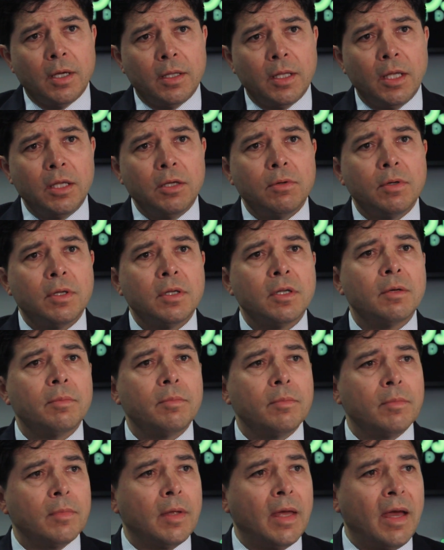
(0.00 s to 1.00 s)
that you end up
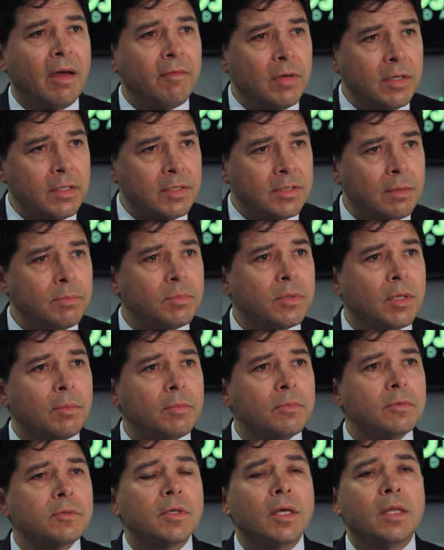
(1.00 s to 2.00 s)
having symptoms